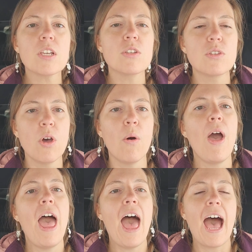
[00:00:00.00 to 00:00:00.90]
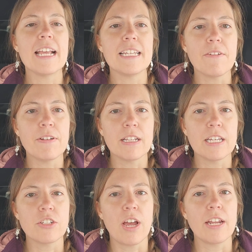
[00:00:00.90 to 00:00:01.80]
So I
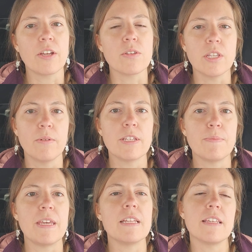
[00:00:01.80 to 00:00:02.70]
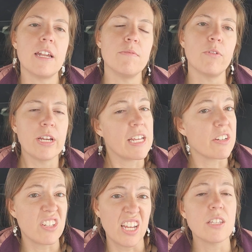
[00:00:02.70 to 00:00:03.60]
definitely try to go slower speeds and avoid
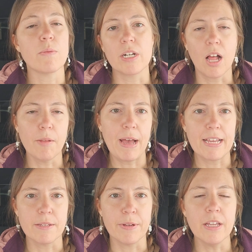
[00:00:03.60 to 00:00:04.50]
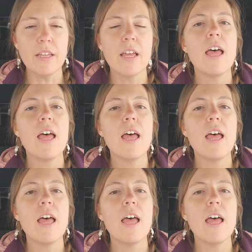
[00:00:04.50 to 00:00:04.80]
interstates when at all possible.